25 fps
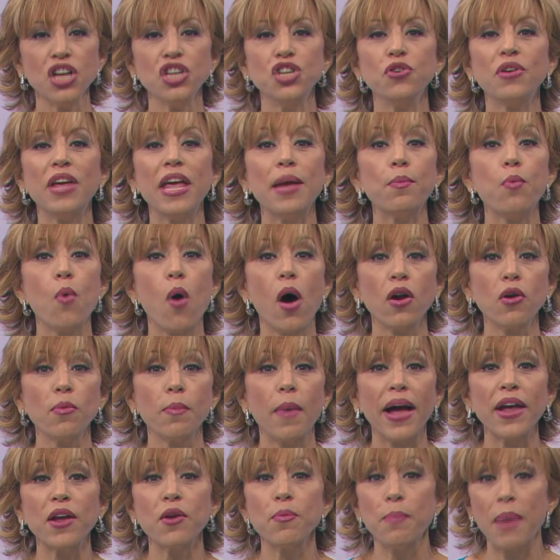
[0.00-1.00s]
Do you keep water
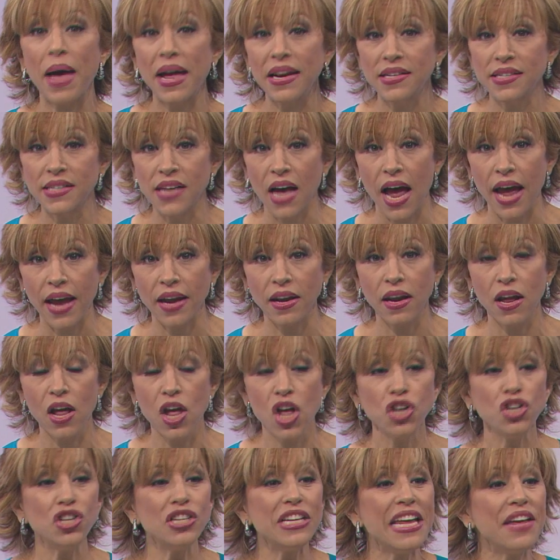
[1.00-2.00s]
by your bedside?
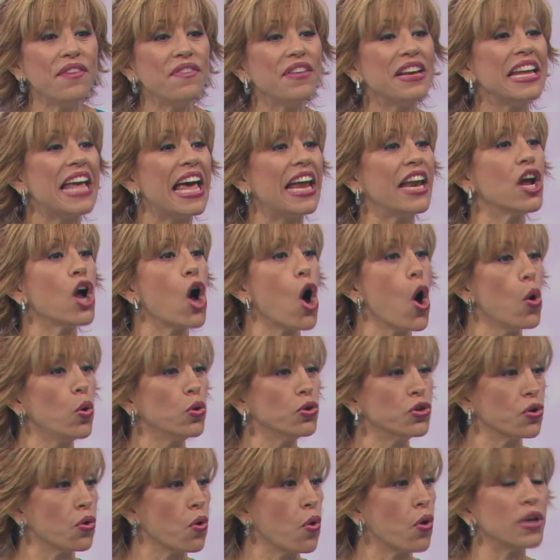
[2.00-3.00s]
Just even getting
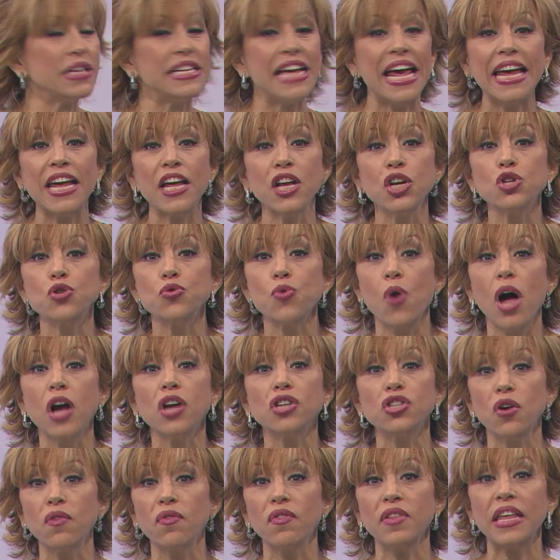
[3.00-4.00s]
older or taking
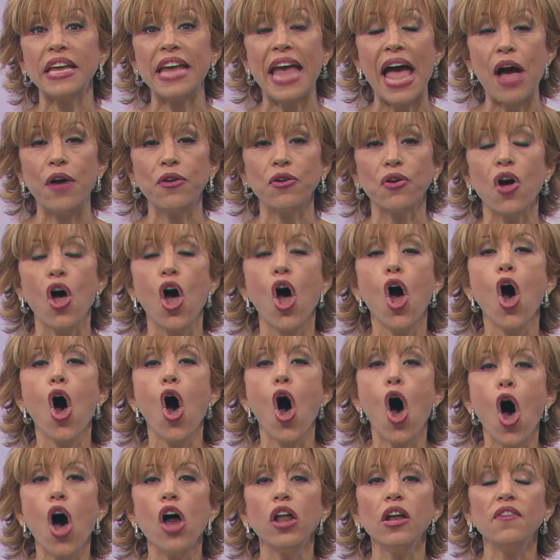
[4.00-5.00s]
drugs over the counter,
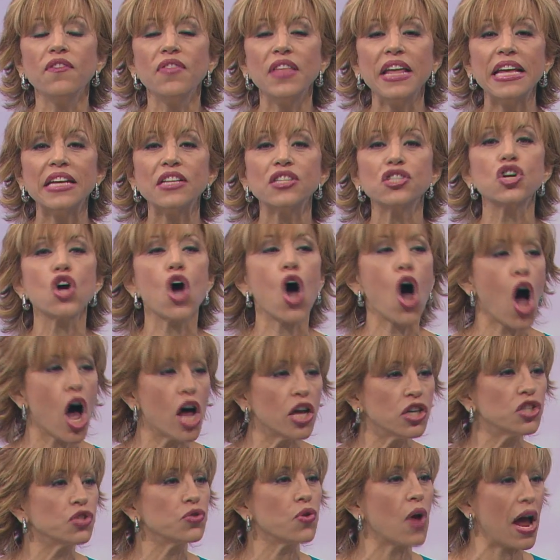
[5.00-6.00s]
all of these
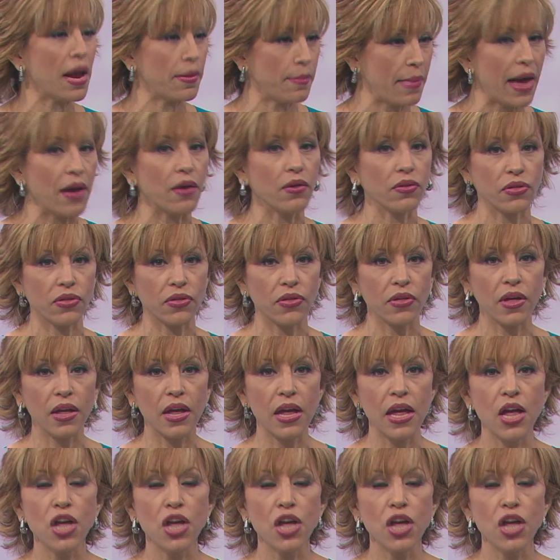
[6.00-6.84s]
cause dry mouth.